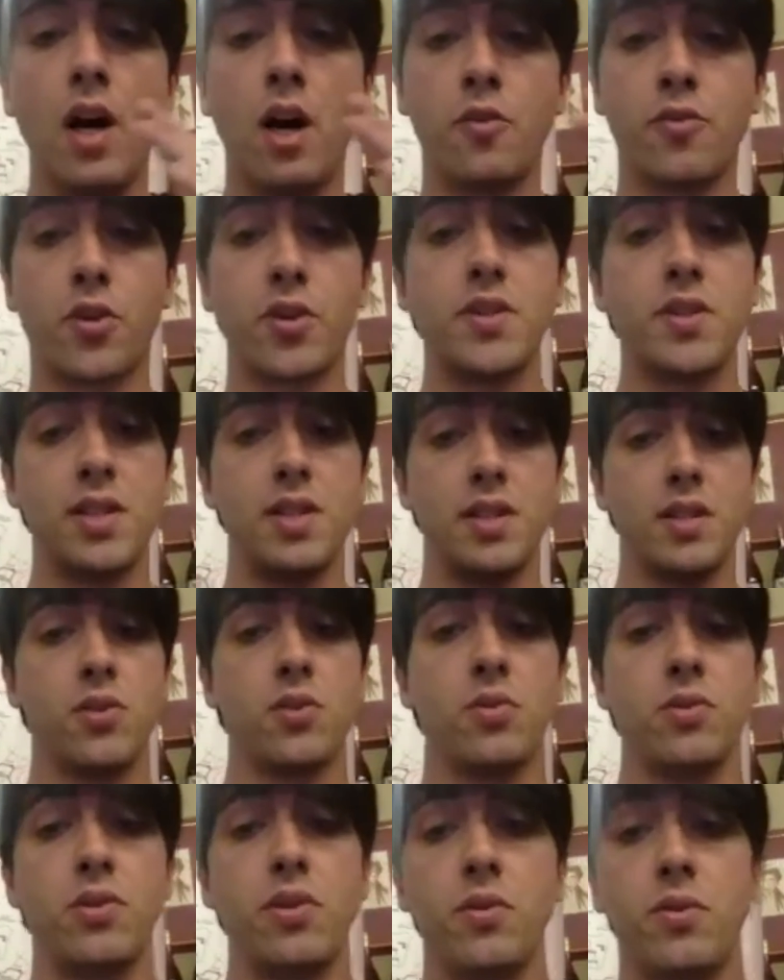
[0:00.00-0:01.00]
Of course, as I
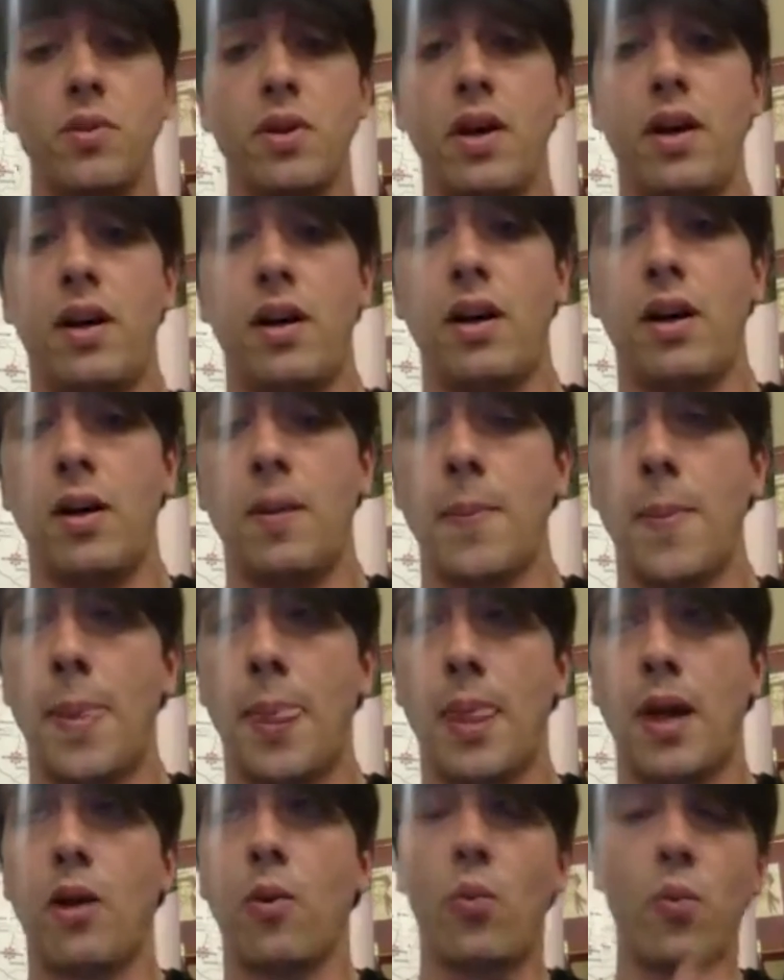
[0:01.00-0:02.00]
told you,
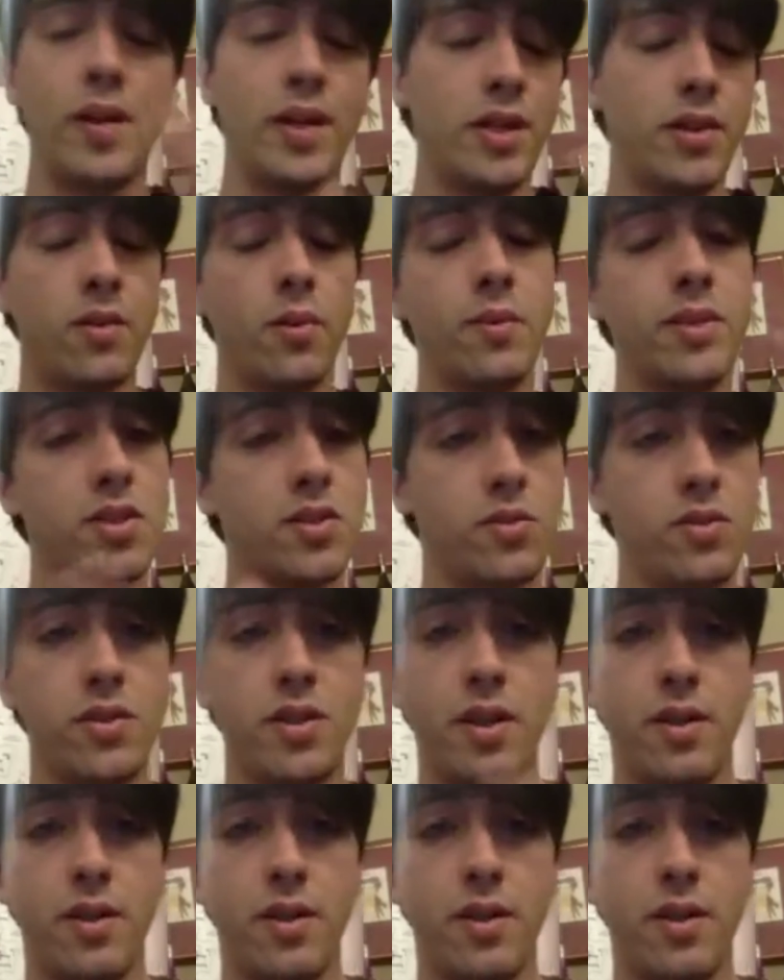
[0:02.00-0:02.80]
we need always to